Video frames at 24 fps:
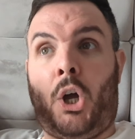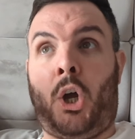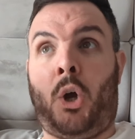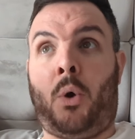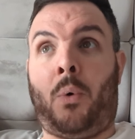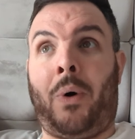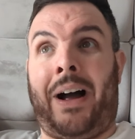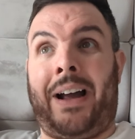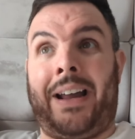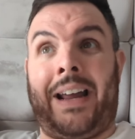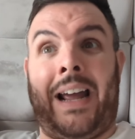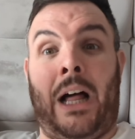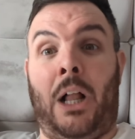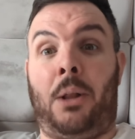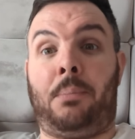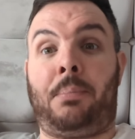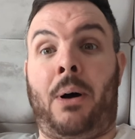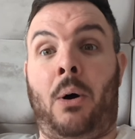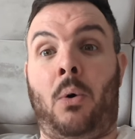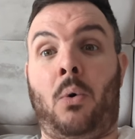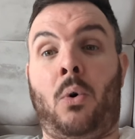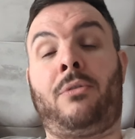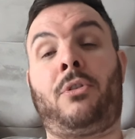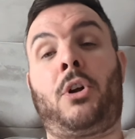who I help
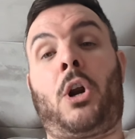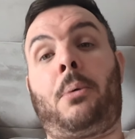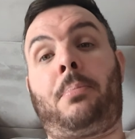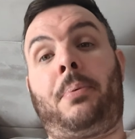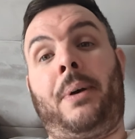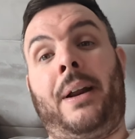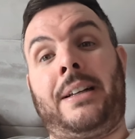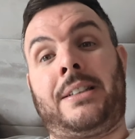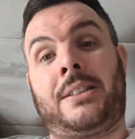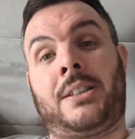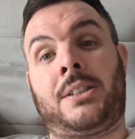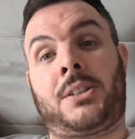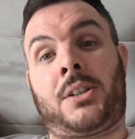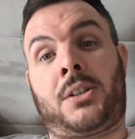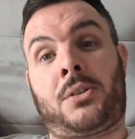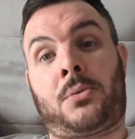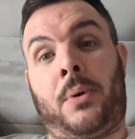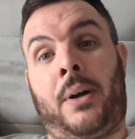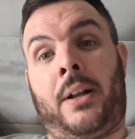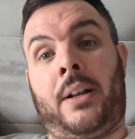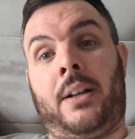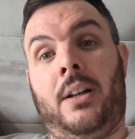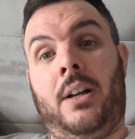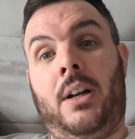out other operators as
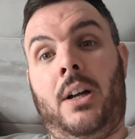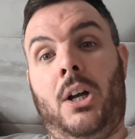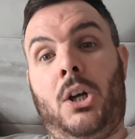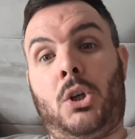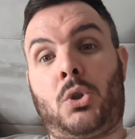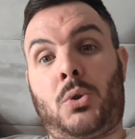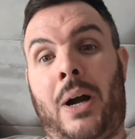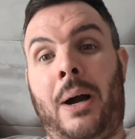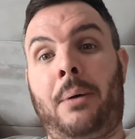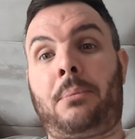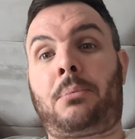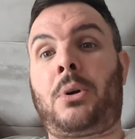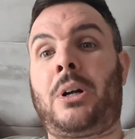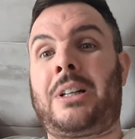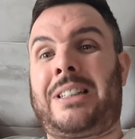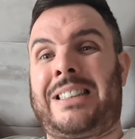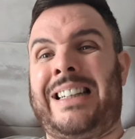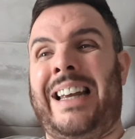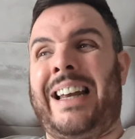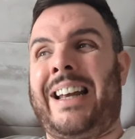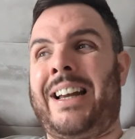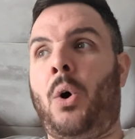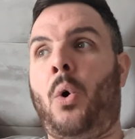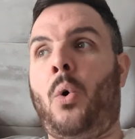well. So I'm
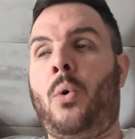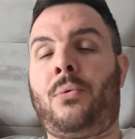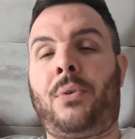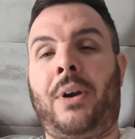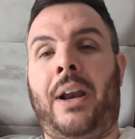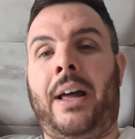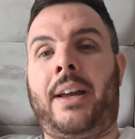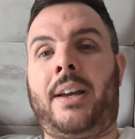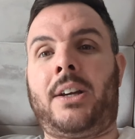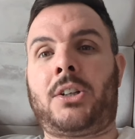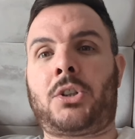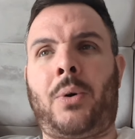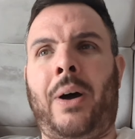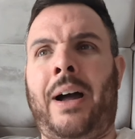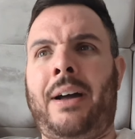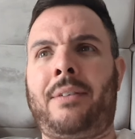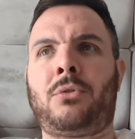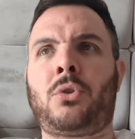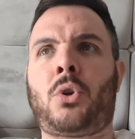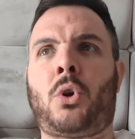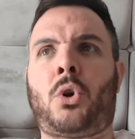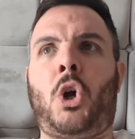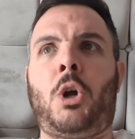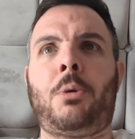taking over, like, so I
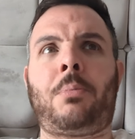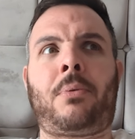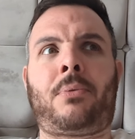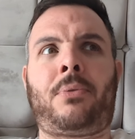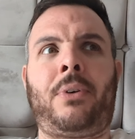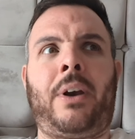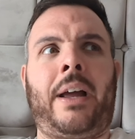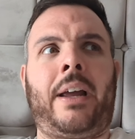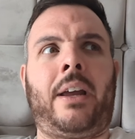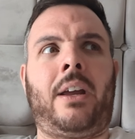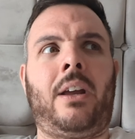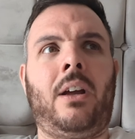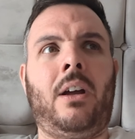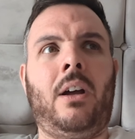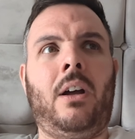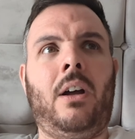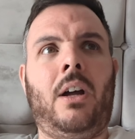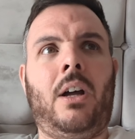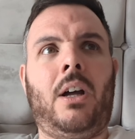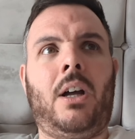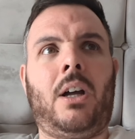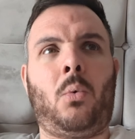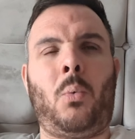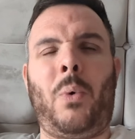haven't done Uber for like
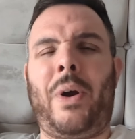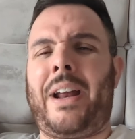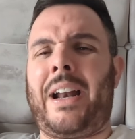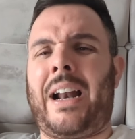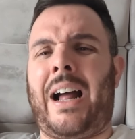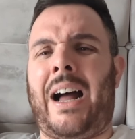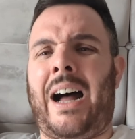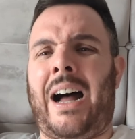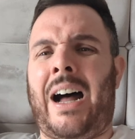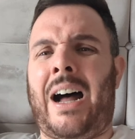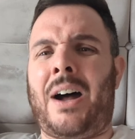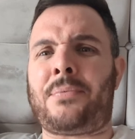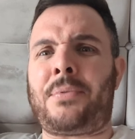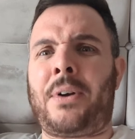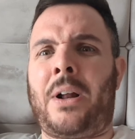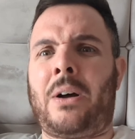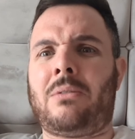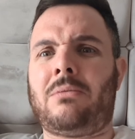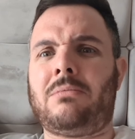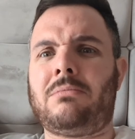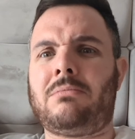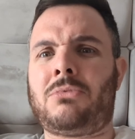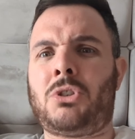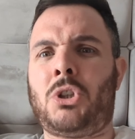a week and a half
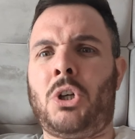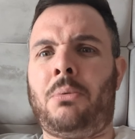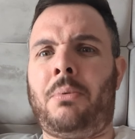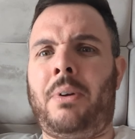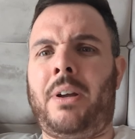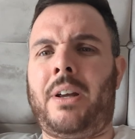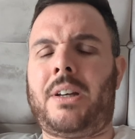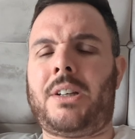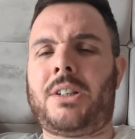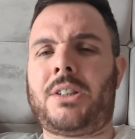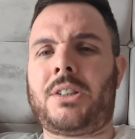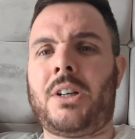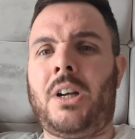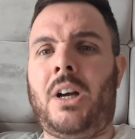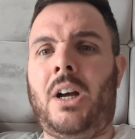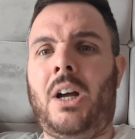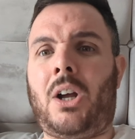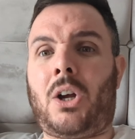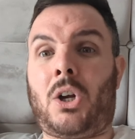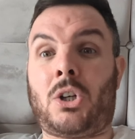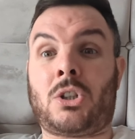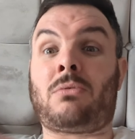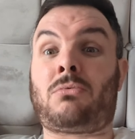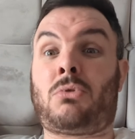now, two weeks,
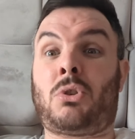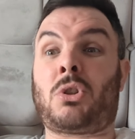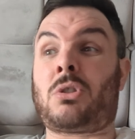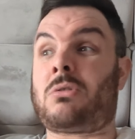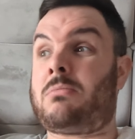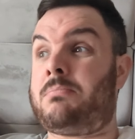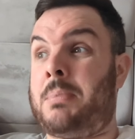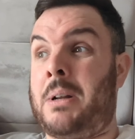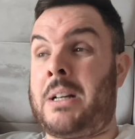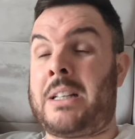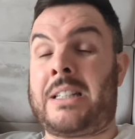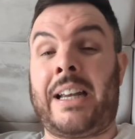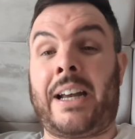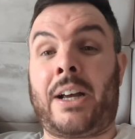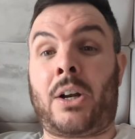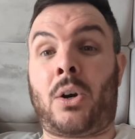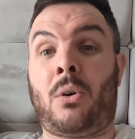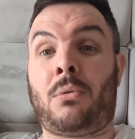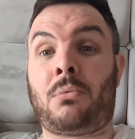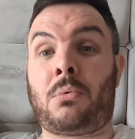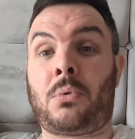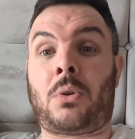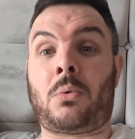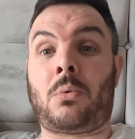because I've just been taking
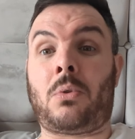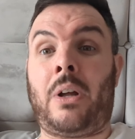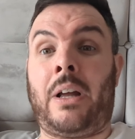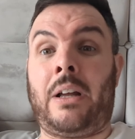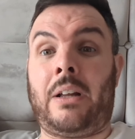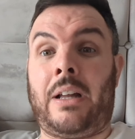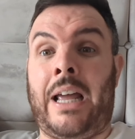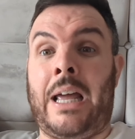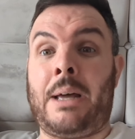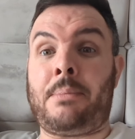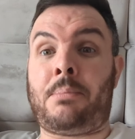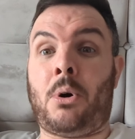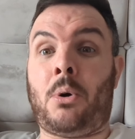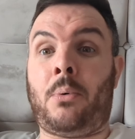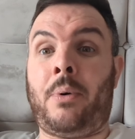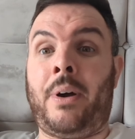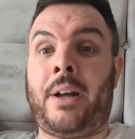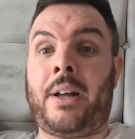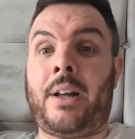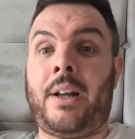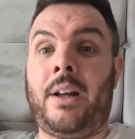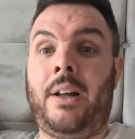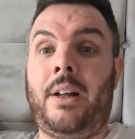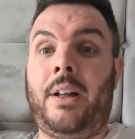over with airport
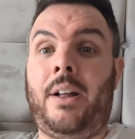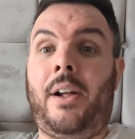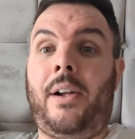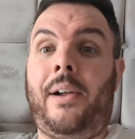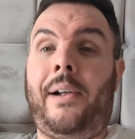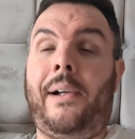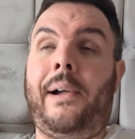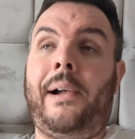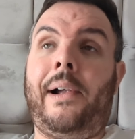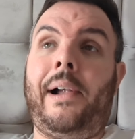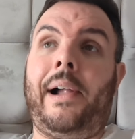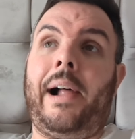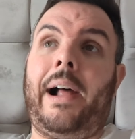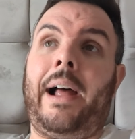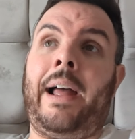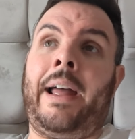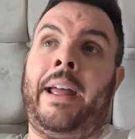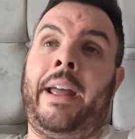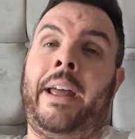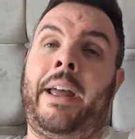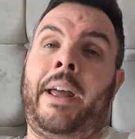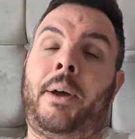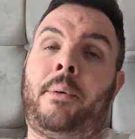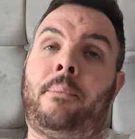work.
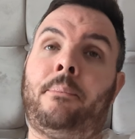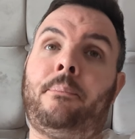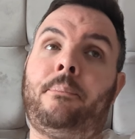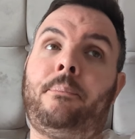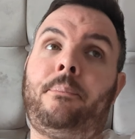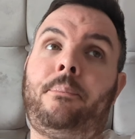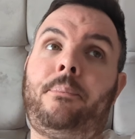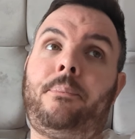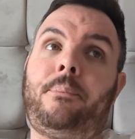Um,